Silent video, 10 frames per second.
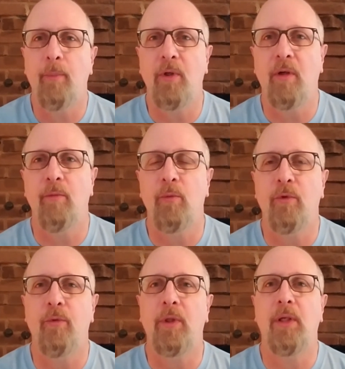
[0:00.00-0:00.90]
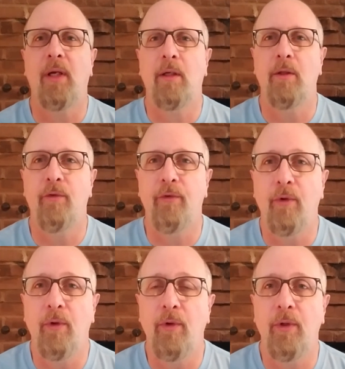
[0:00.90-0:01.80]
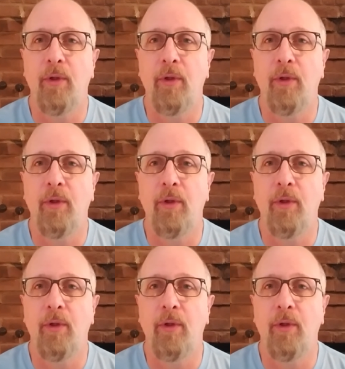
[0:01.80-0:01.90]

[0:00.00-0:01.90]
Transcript: Their government was really not concerned